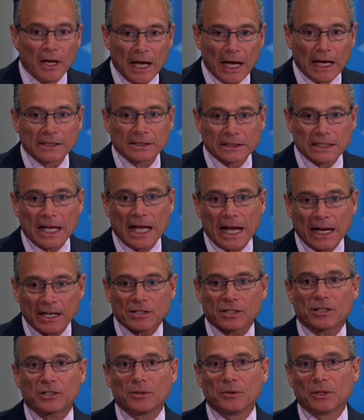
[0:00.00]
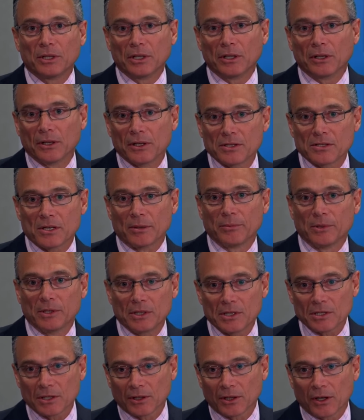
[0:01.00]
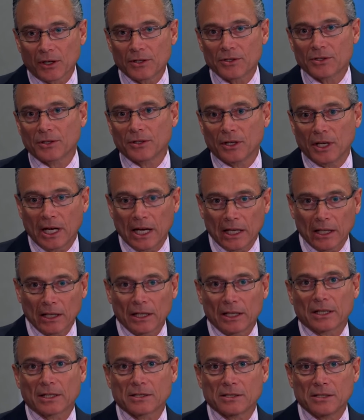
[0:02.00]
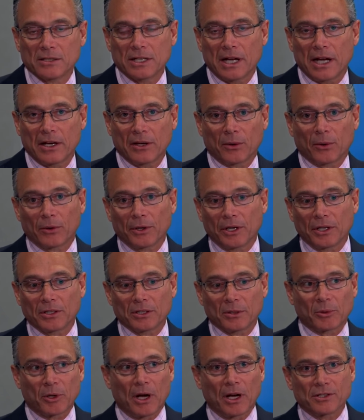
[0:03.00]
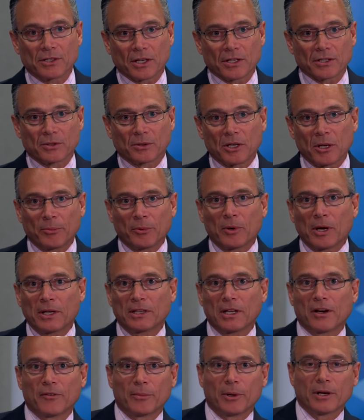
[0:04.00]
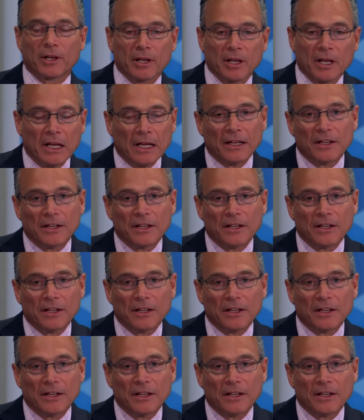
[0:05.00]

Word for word: actually executing on some of these larger analytics and data-oriented projects? So keep it right there, everybody.